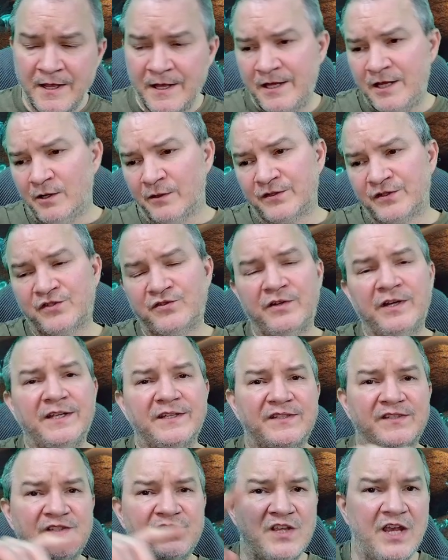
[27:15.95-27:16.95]
a string of
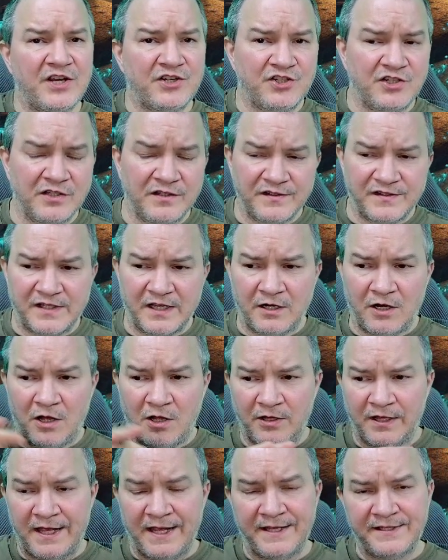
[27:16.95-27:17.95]
sessions that all
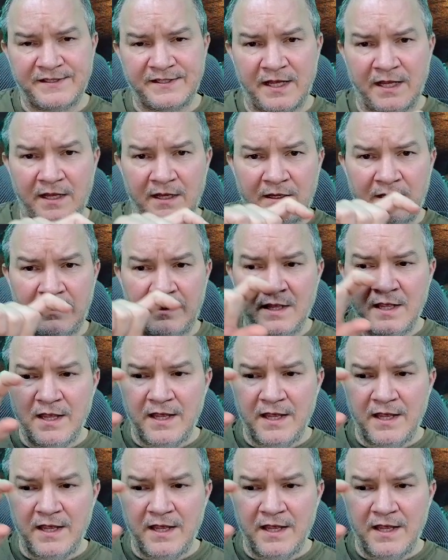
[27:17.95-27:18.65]
has a